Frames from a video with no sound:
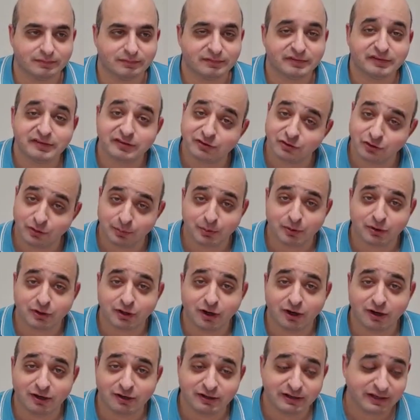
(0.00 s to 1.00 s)
Super
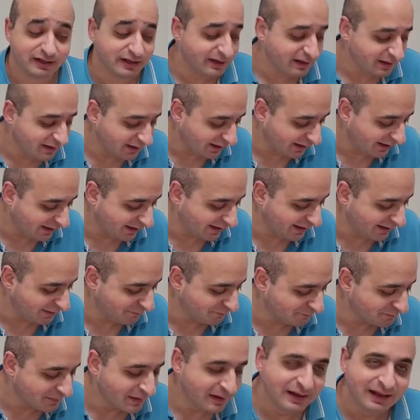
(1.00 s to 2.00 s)

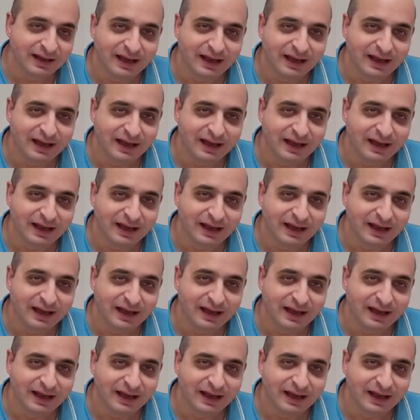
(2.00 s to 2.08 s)
garlicky.